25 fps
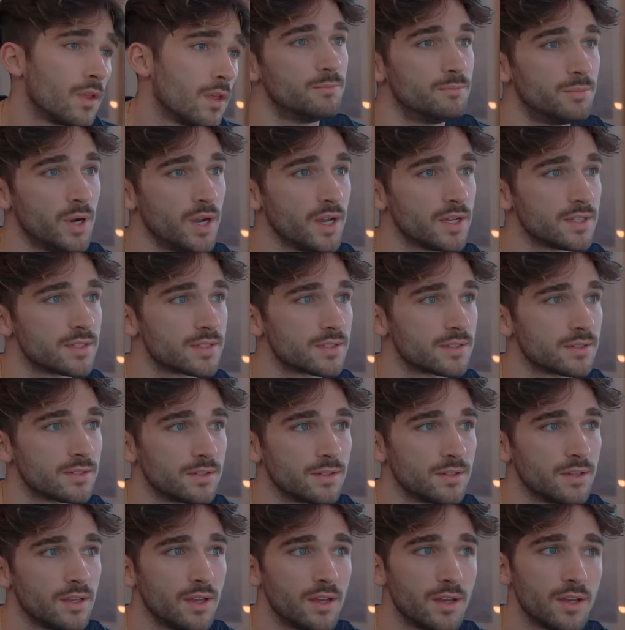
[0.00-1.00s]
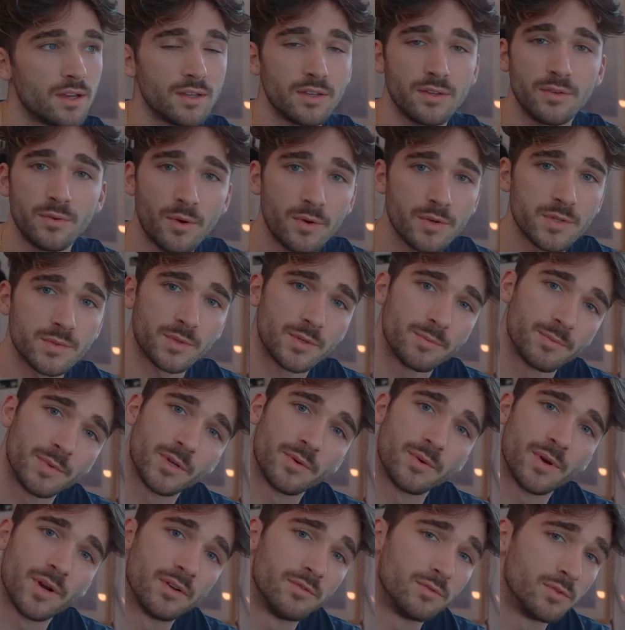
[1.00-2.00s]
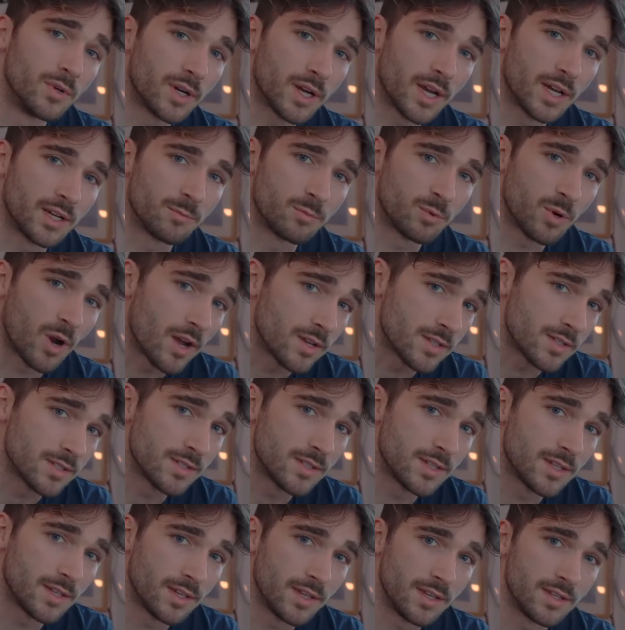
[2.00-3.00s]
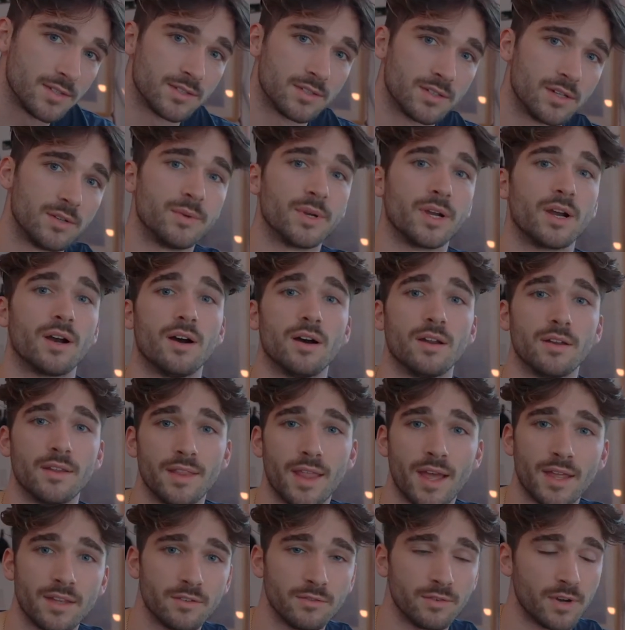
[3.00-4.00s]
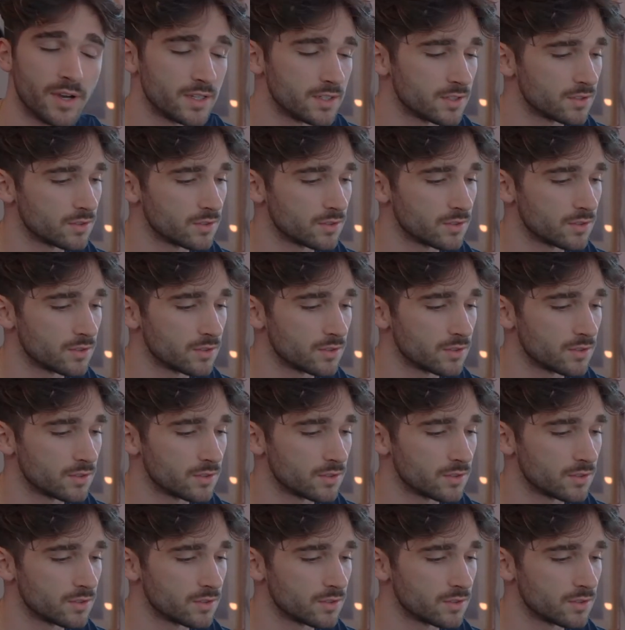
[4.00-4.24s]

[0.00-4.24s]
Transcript: But you always want to be aware of what kind of processing is going on in that device.